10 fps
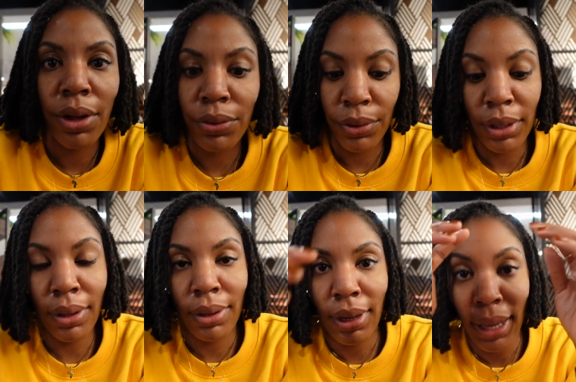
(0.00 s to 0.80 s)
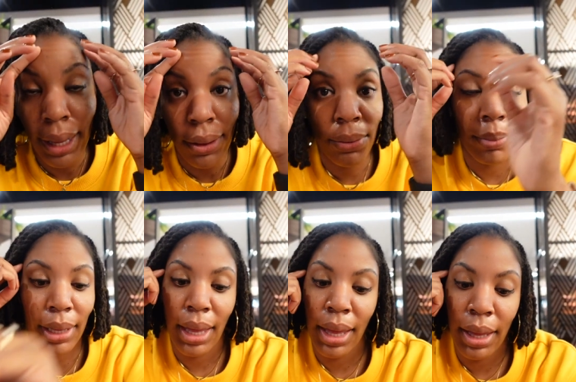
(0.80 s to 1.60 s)
hungry though, like, oh
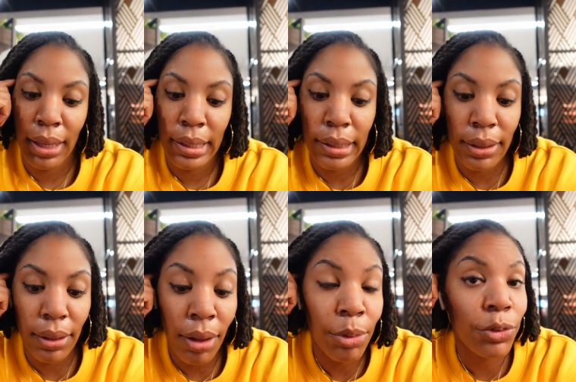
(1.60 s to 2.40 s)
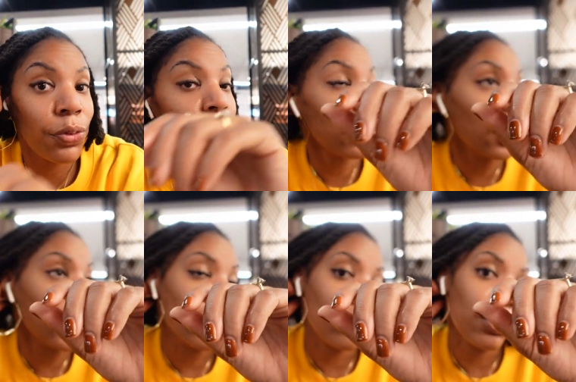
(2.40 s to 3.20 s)
my God, it is almost 4
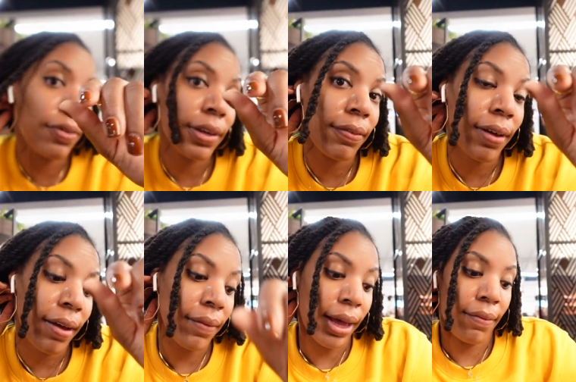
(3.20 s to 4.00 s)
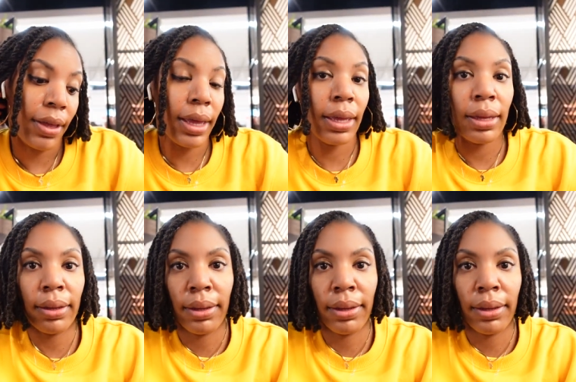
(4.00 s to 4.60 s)
o'clock, it's 3:55, I haven't ate.